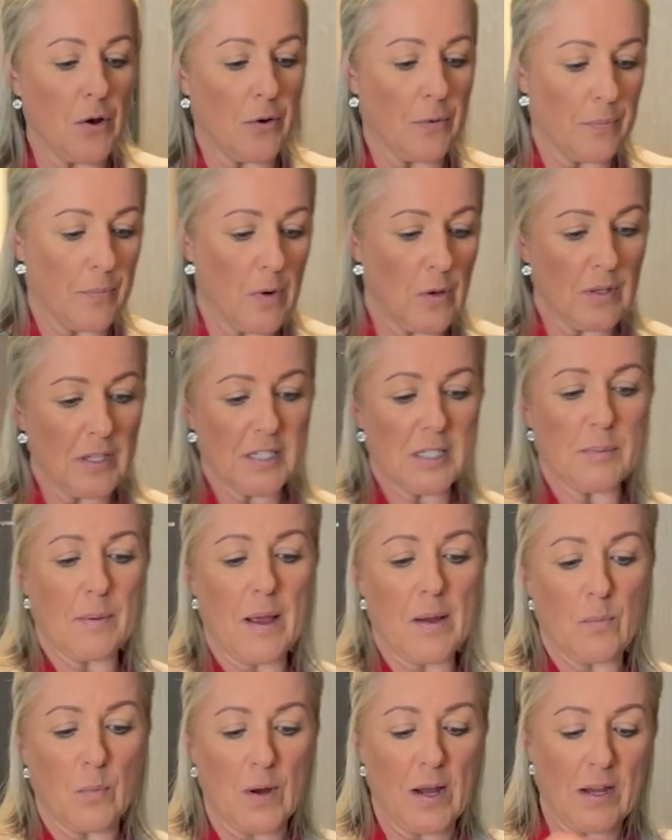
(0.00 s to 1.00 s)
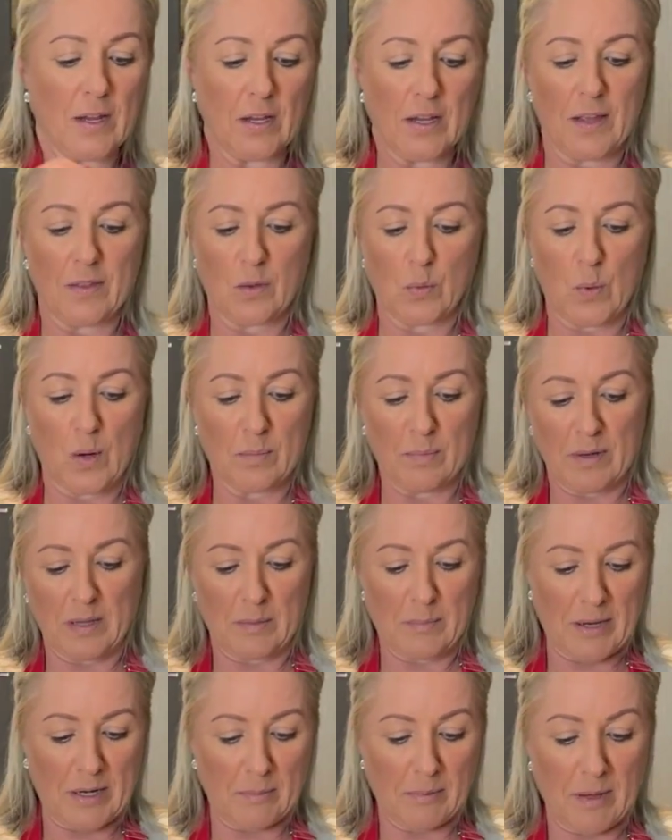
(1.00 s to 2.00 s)
and you're going to be thinking that it's all my
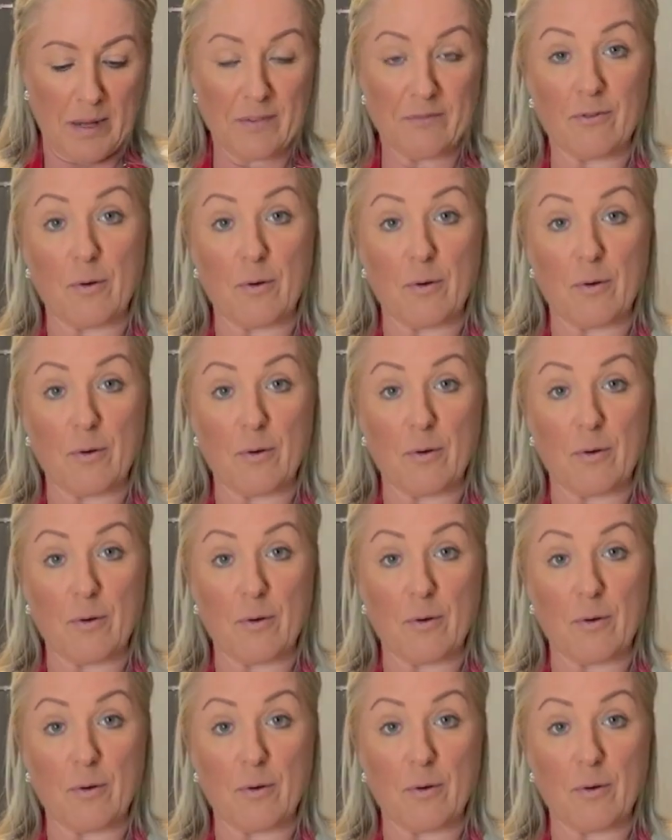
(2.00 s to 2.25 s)
fault.